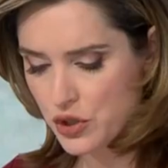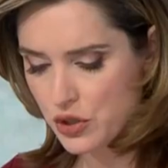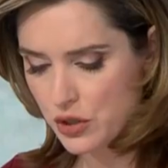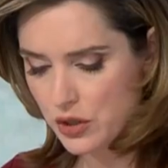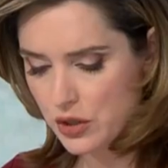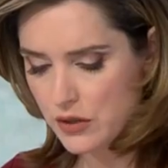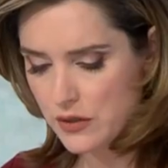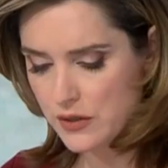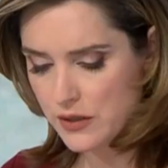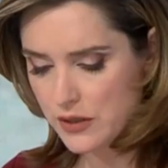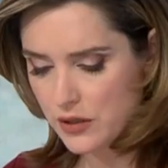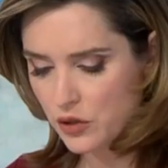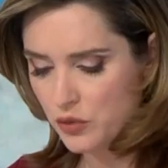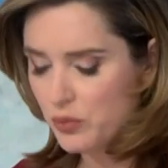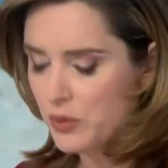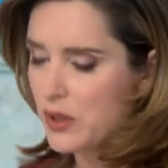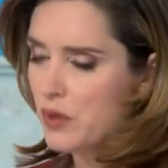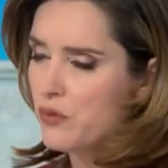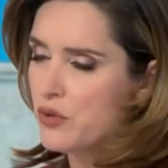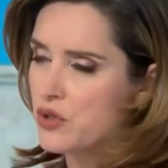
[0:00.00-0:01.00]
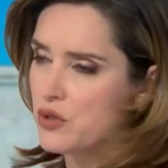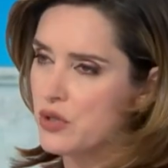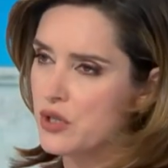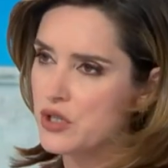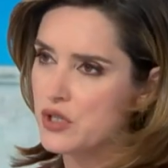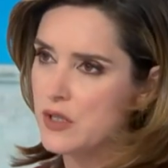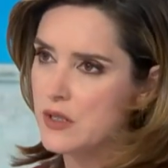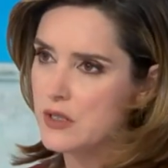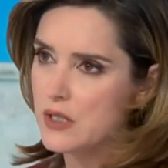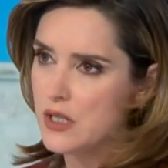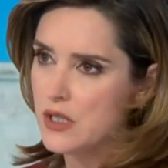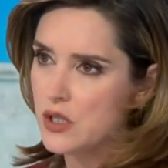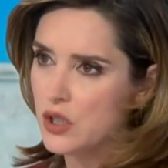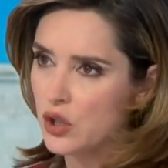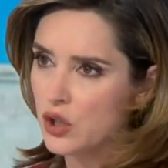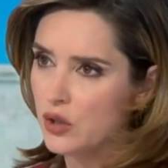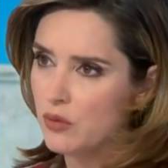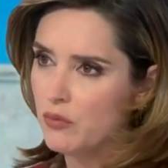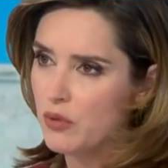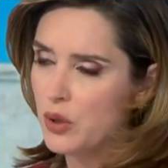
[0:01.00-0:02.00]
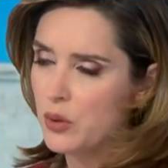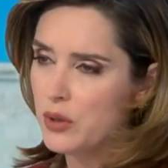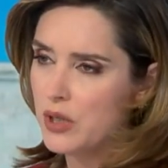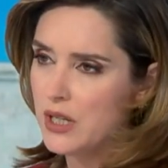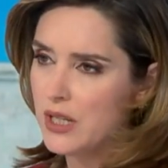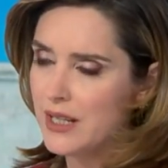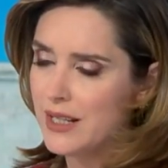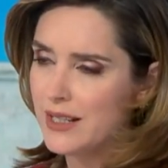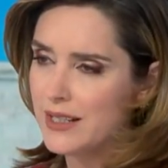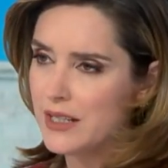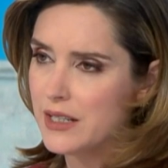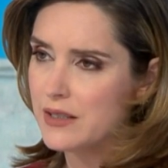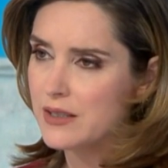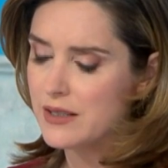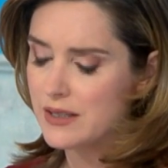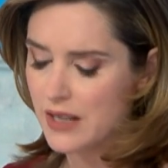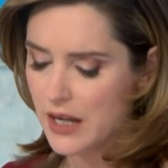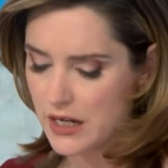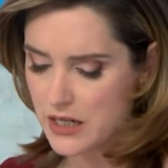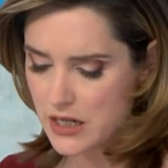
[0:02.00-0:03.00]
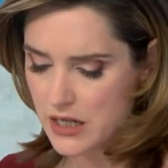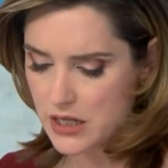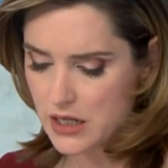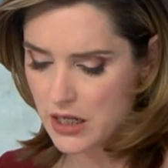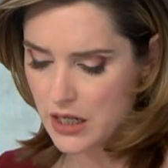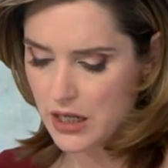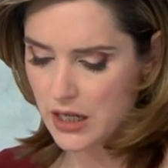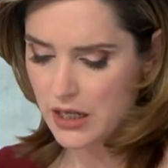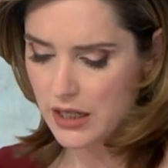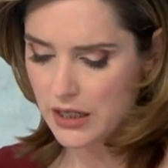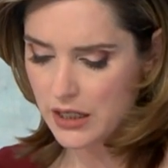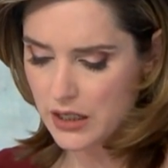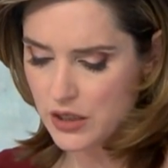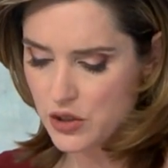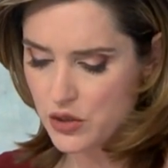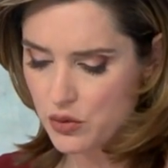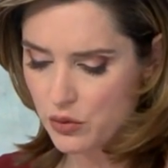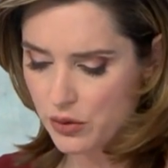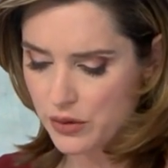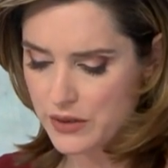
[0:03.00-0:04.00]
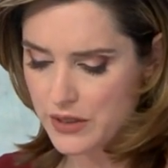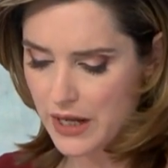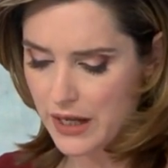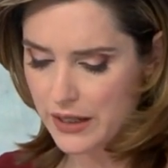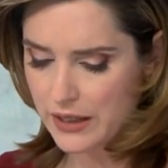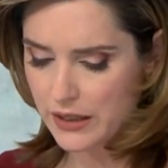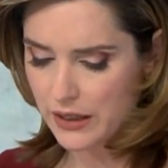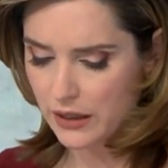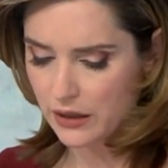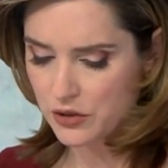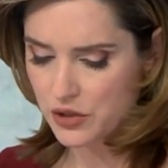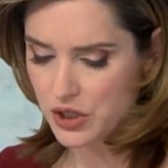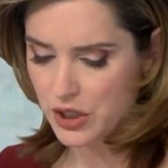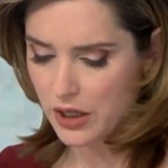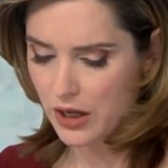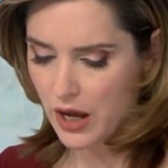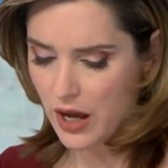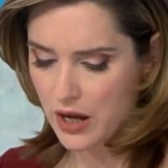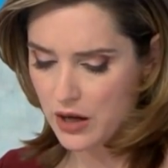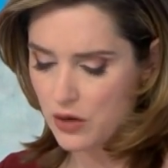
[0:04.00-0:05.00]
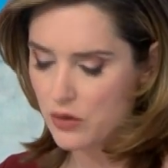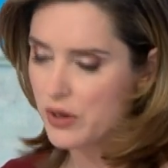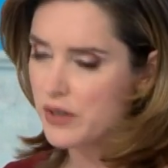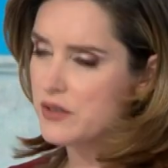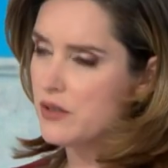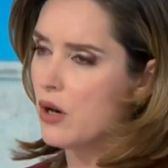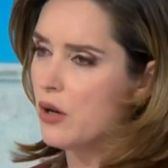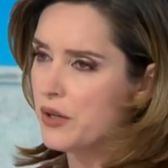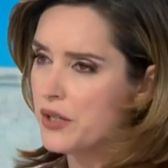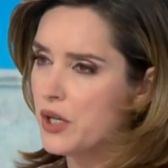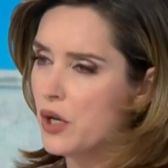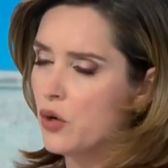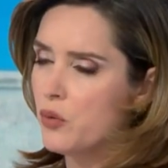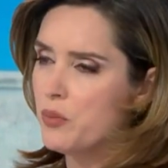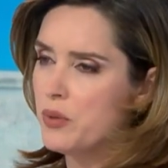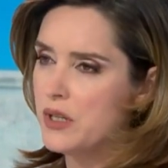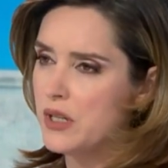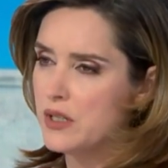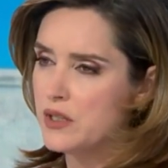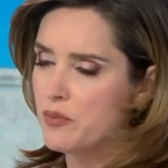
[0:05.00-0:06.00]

should still be restrictions in the community, and it cited indoor dining. Chicago has already opened